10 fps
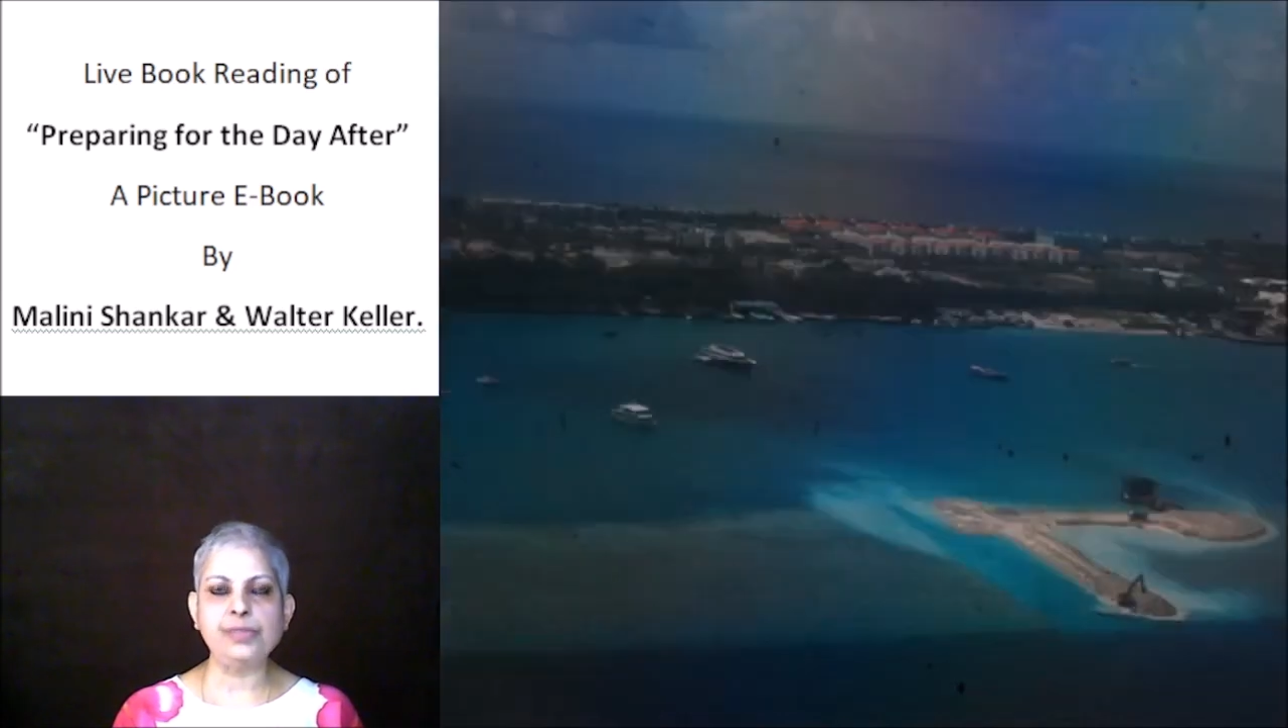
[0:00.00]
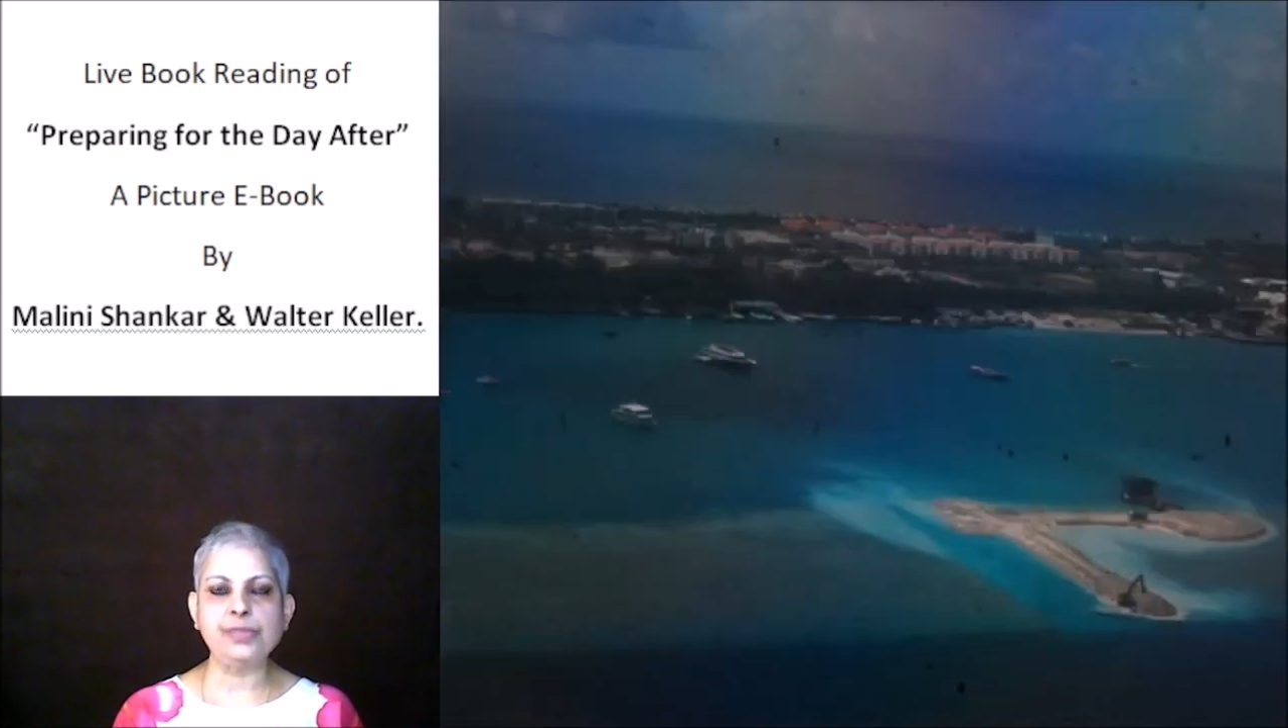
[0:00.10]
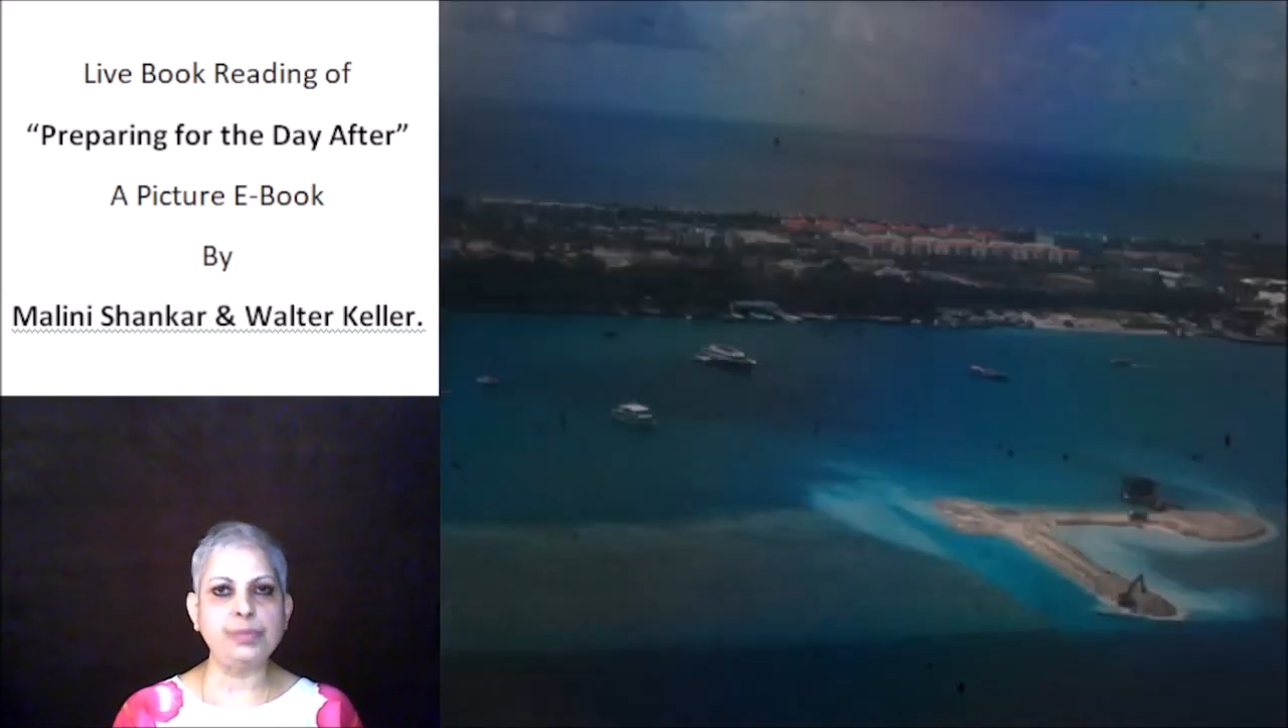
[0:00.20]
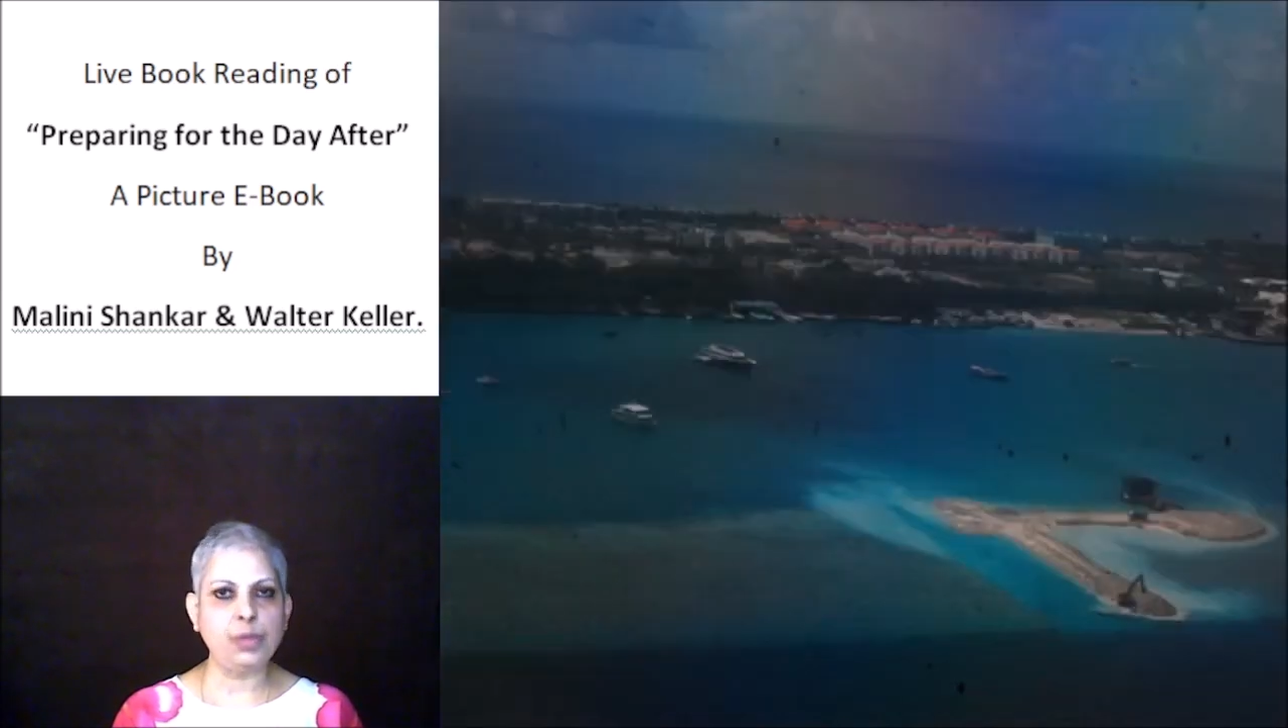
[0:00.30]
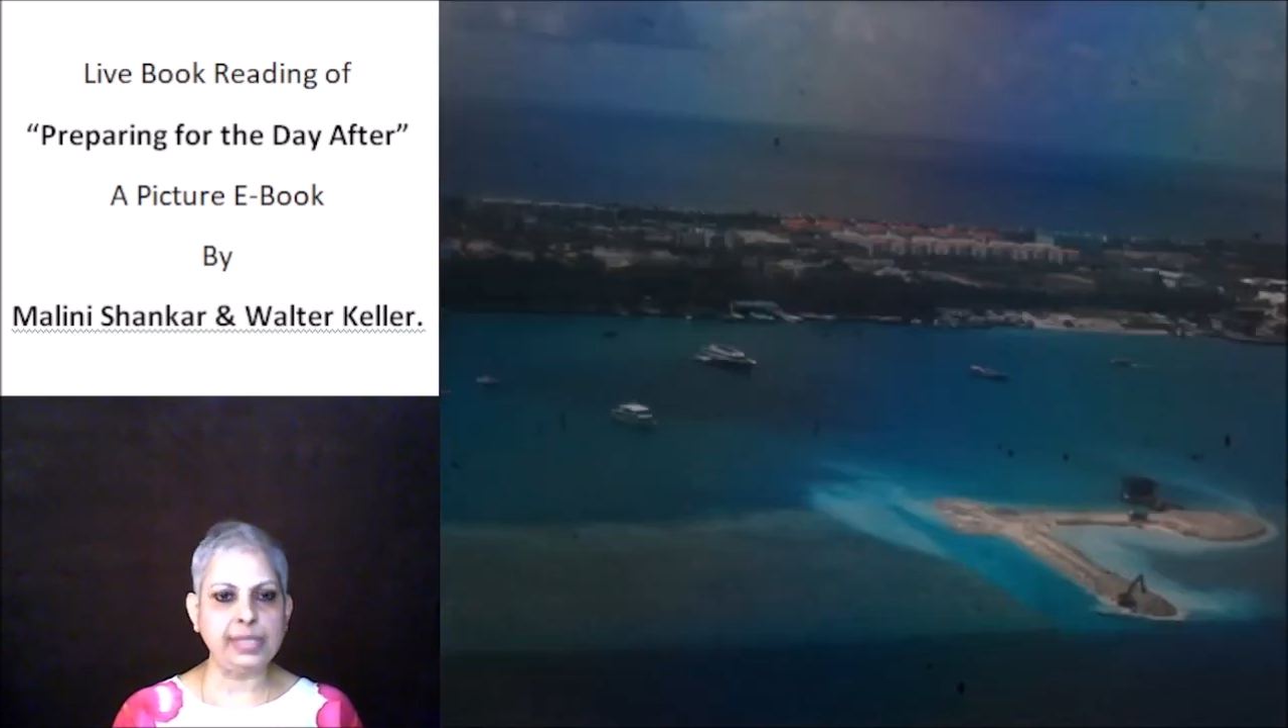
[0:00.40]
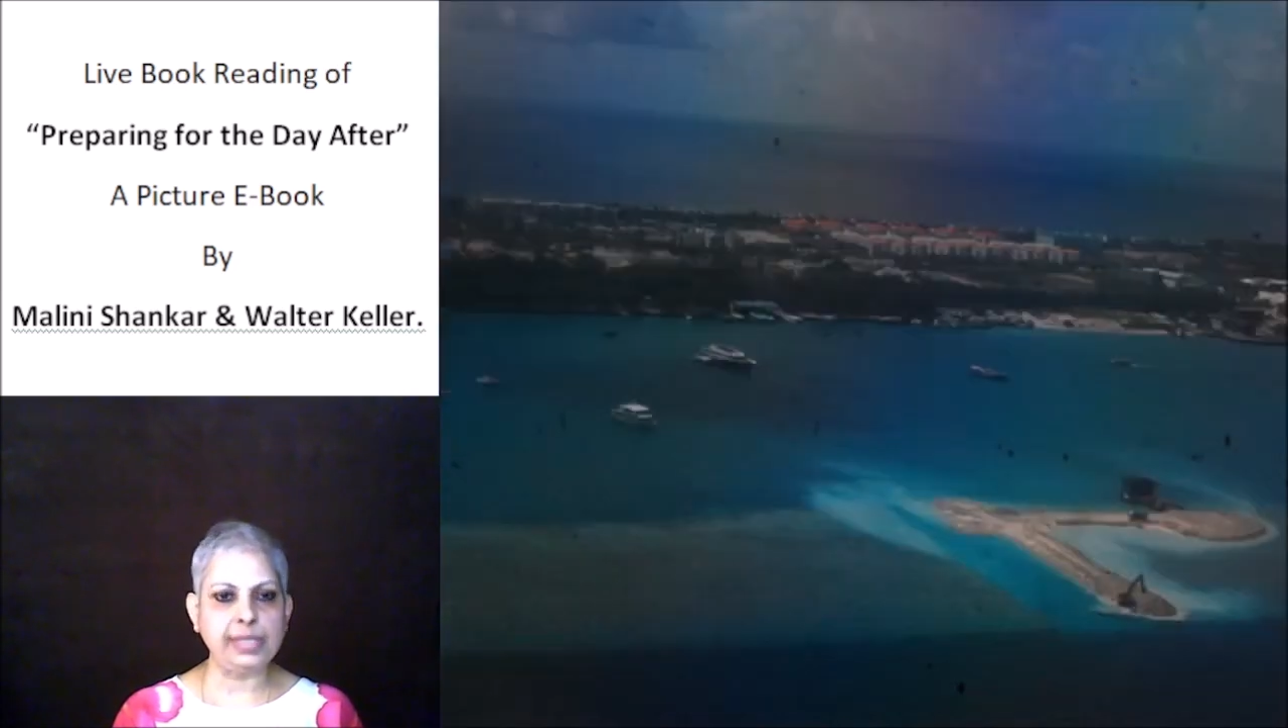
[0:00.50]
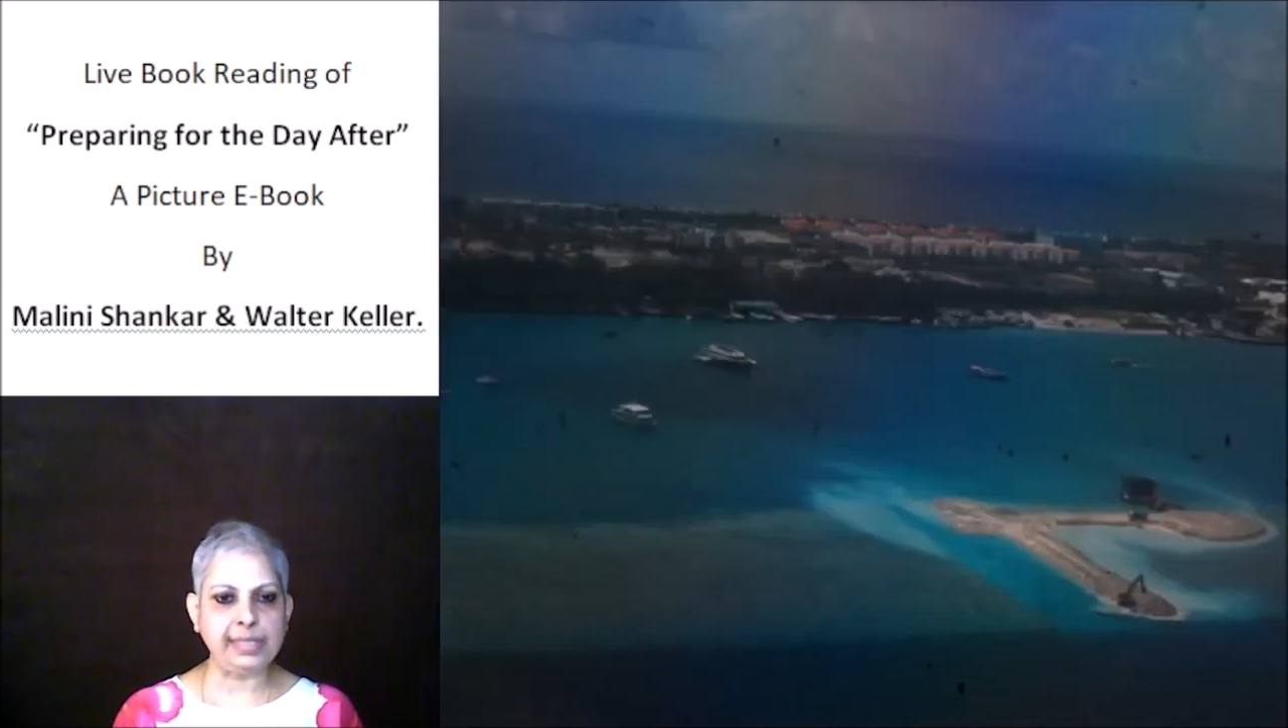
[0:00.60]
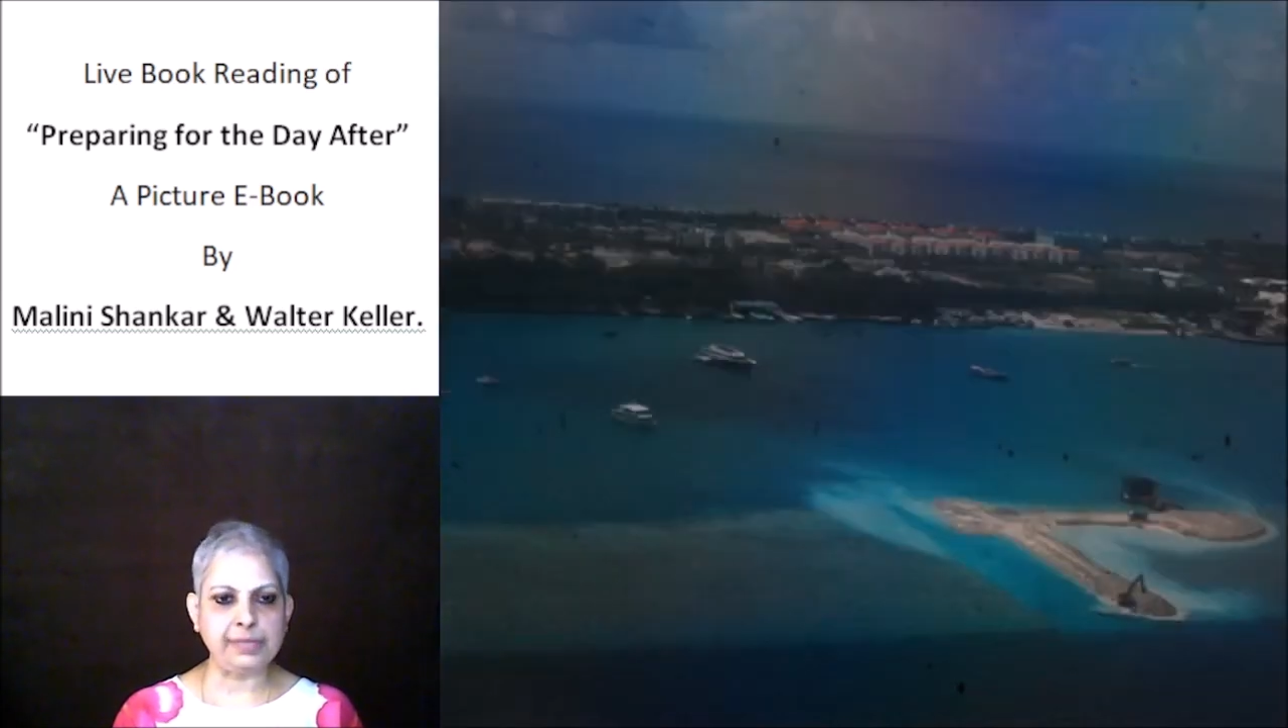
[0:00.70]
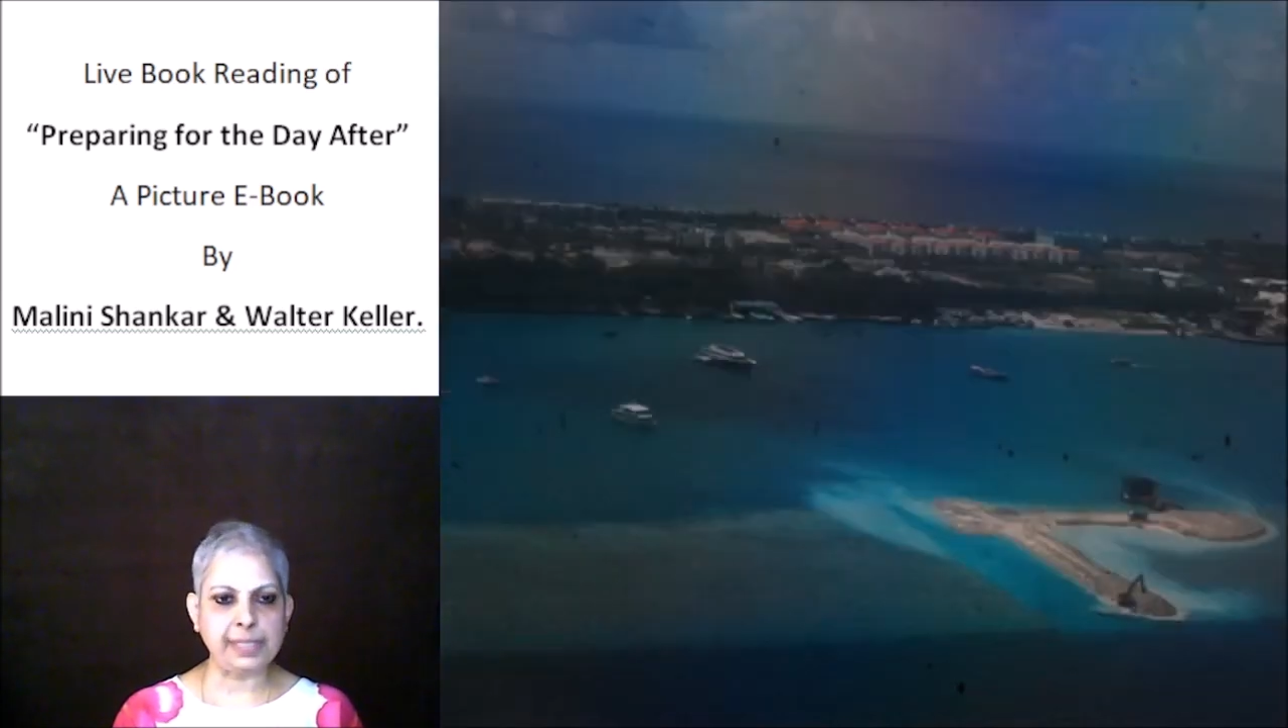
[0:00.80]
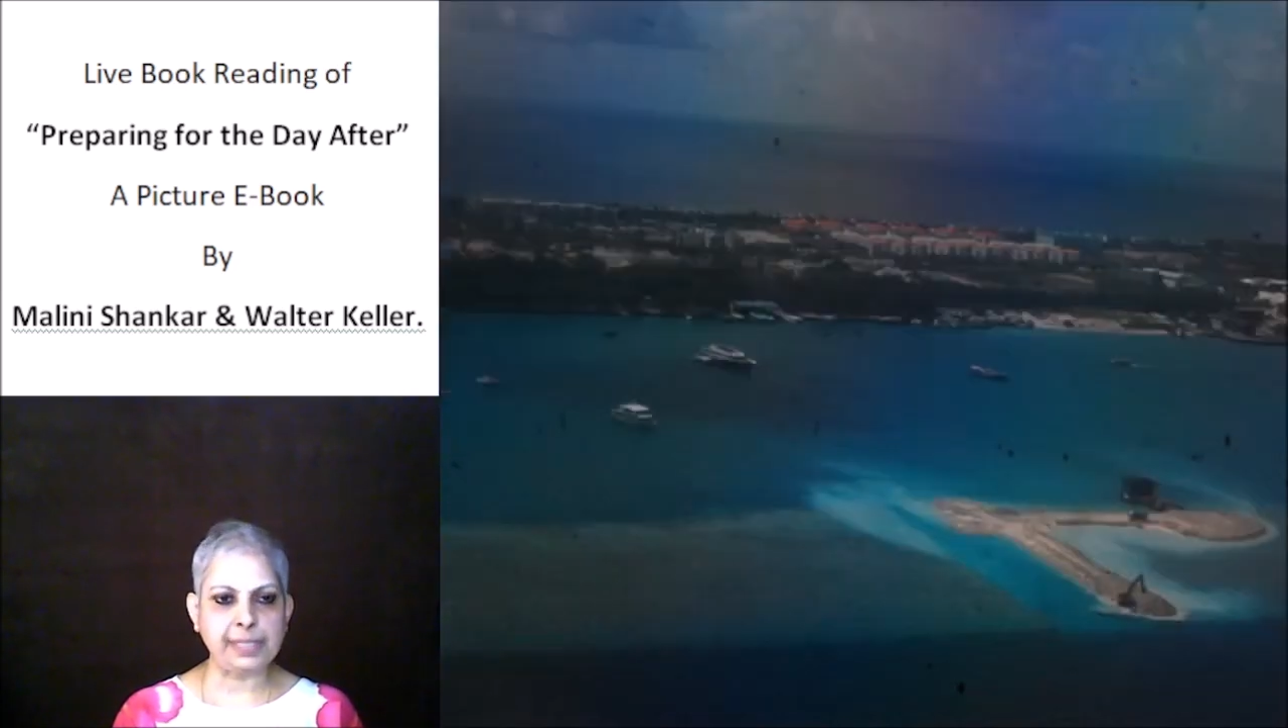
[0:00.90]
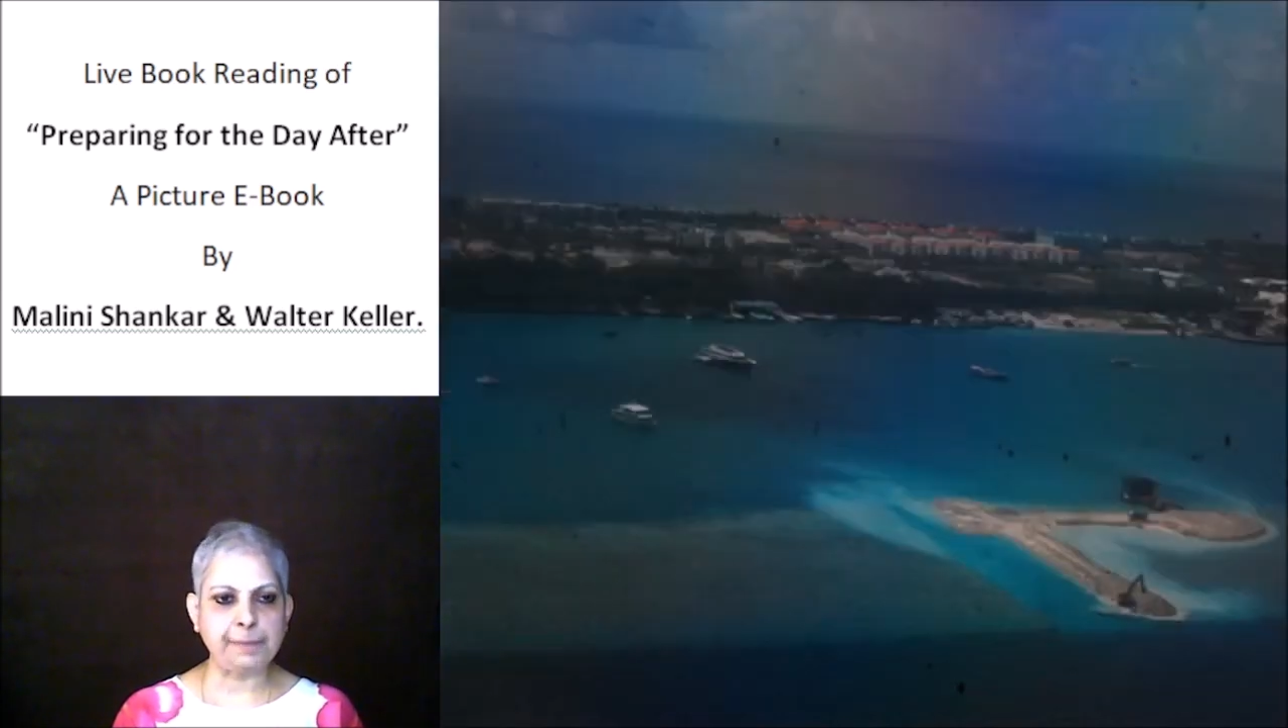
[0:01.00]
of the Maldives.